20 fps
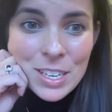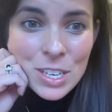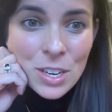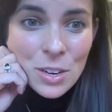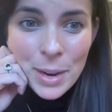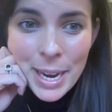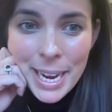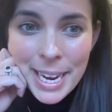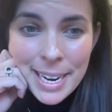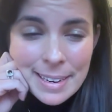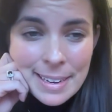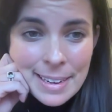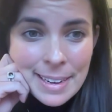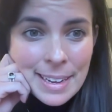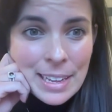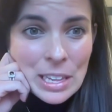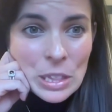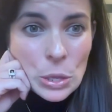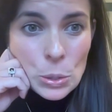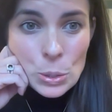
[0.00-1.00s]
great
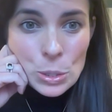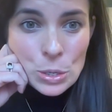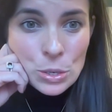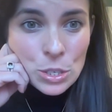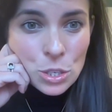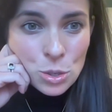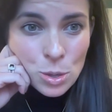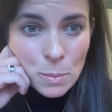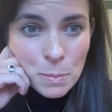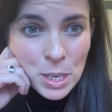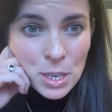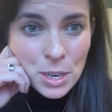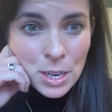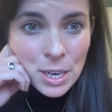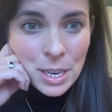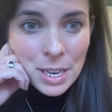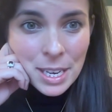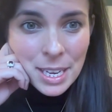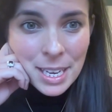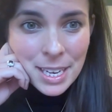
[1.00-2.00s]
local
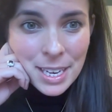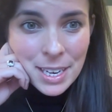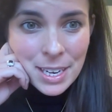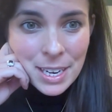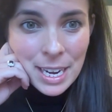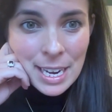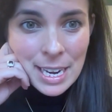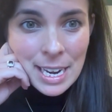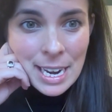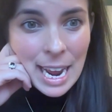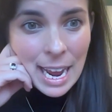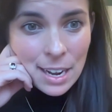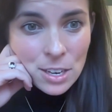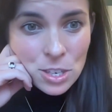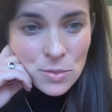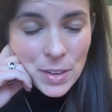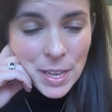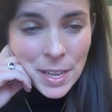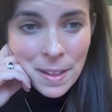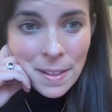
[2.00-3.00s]
distributor here in
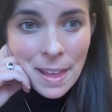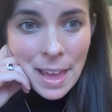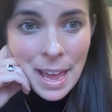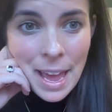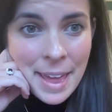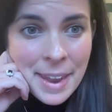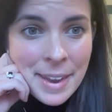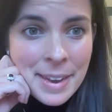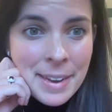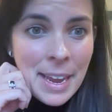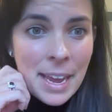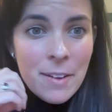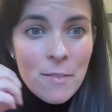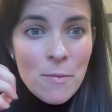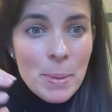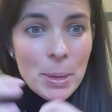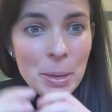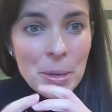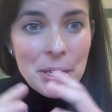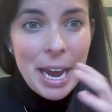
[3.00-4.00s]
Nashville and kind
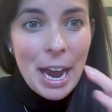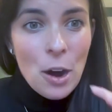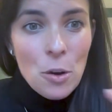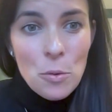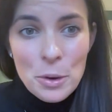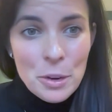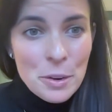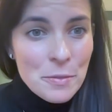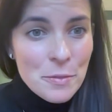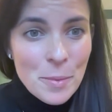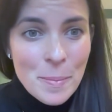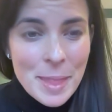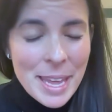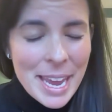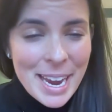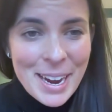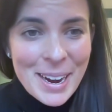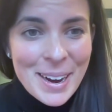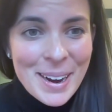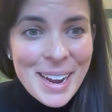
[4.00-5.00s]
of build outward from
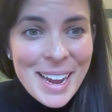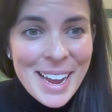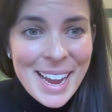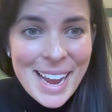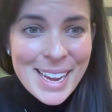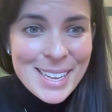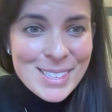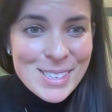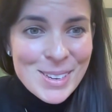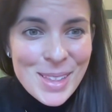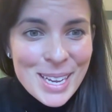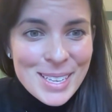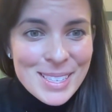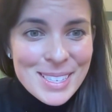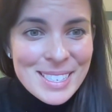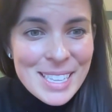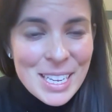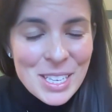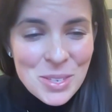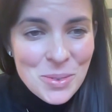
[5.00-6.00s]
there. And so
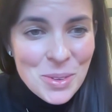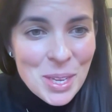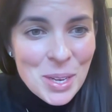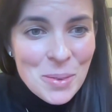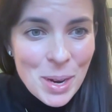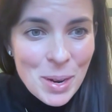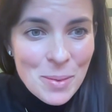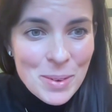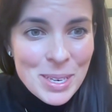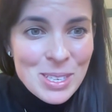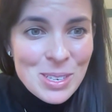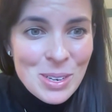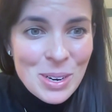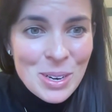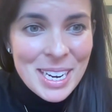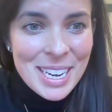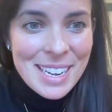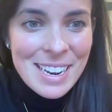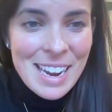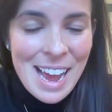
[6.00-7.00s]
that's really where we
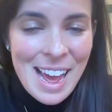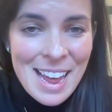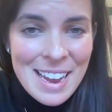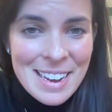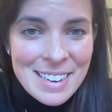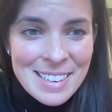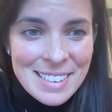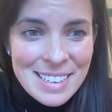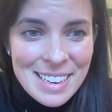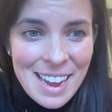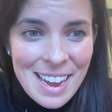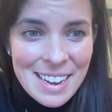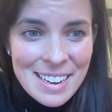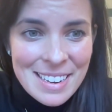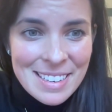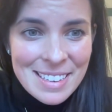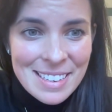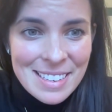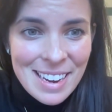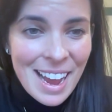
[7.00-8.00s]
started and
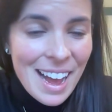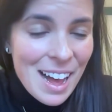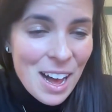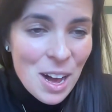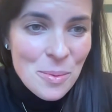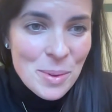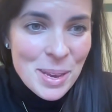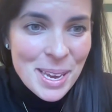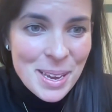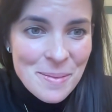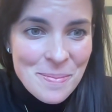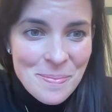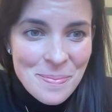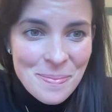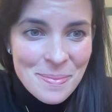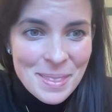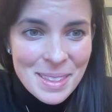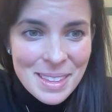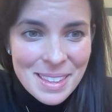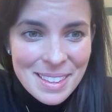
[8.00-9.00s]
yeah, how we
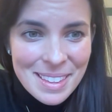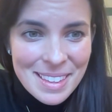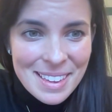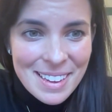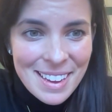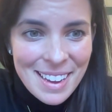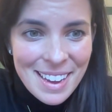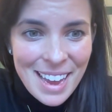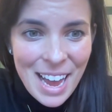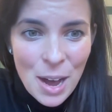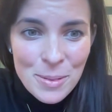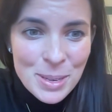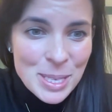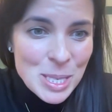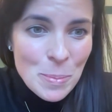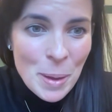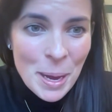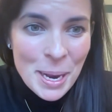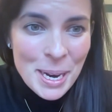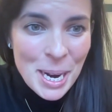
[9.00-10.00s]

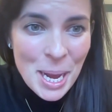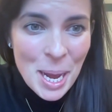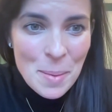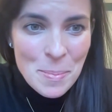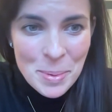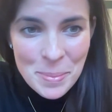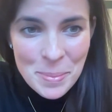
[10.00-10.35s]
spun it up.